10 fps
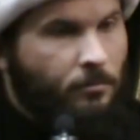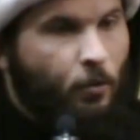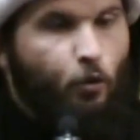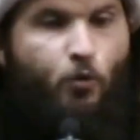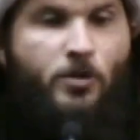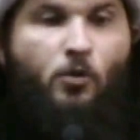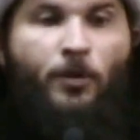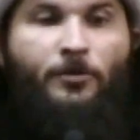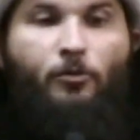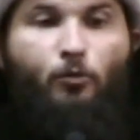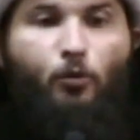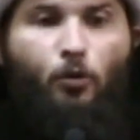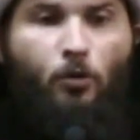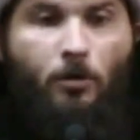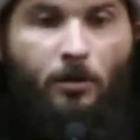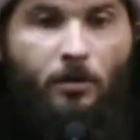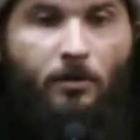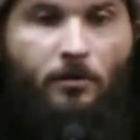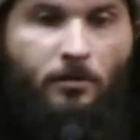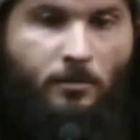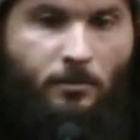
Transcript: Who's going to rule?